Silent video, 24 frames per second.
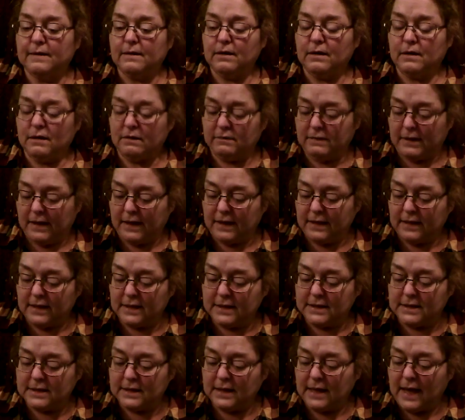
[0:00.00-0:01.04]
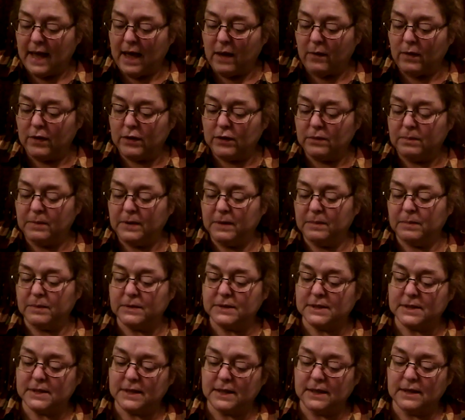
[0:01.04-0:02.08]
All right, let's see how other people
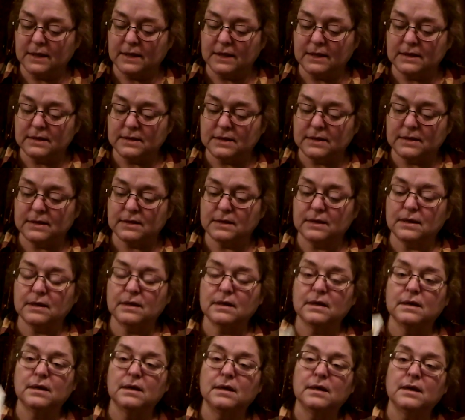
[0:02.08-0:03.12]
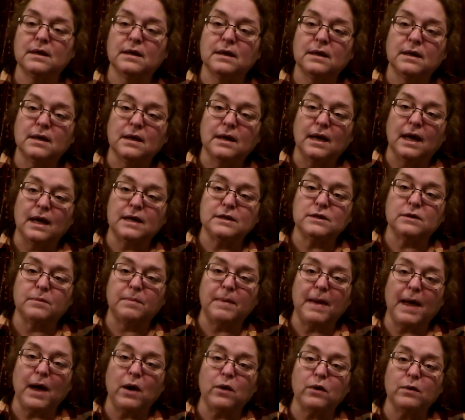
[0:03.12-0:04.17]
see this as a
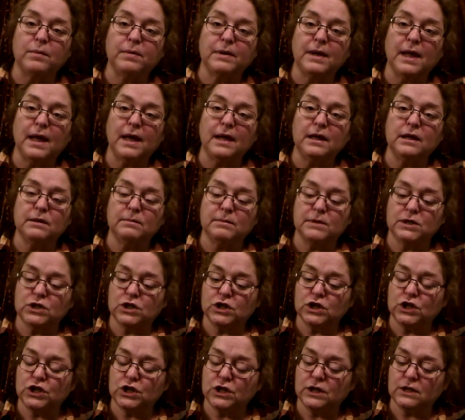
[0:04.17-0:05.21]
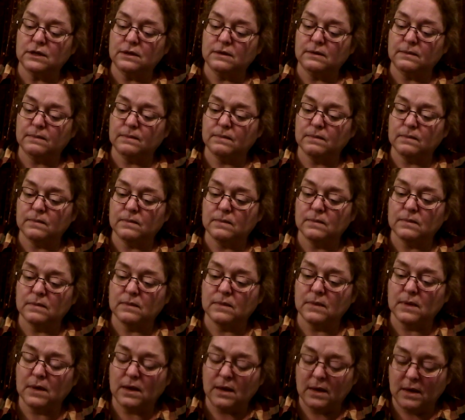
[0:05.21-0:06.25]
power play, the Magician,
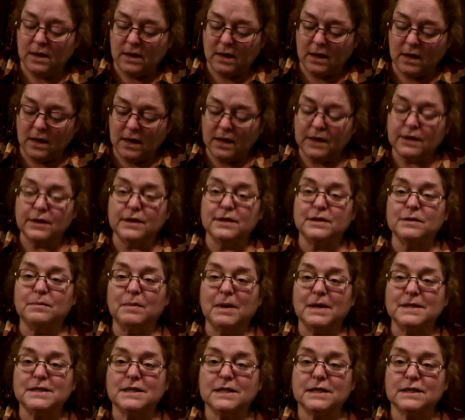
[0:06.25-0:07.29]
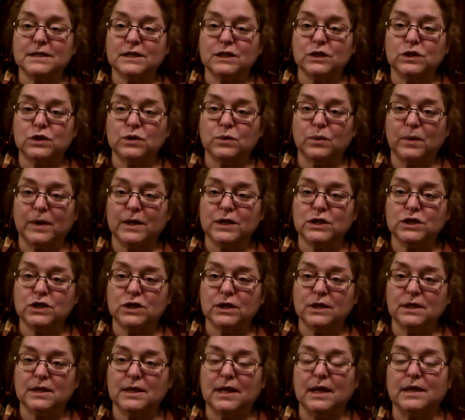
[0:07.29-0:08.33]
the domestic
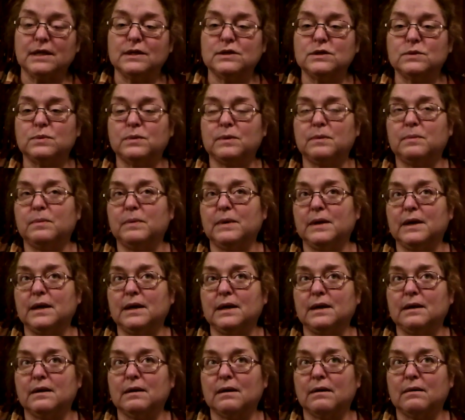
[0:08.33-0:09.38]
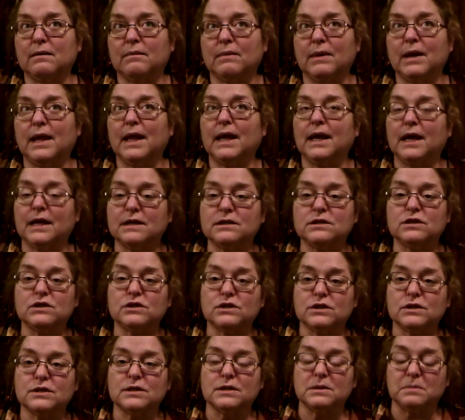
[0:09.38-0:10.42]
situation. Now this would be, well, I guess
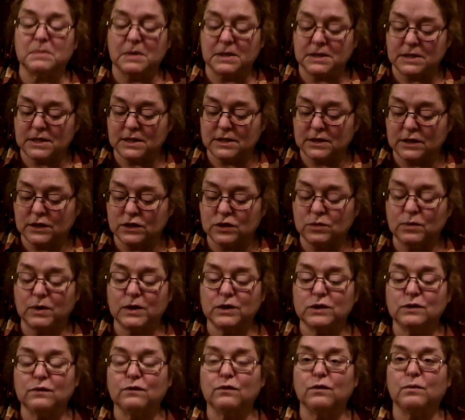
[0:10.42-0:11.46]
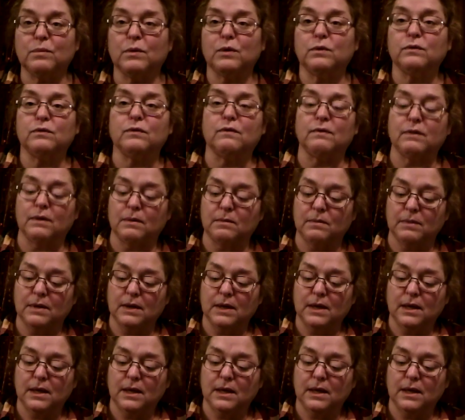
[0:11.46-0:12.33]
this is the domestic situation for both of them.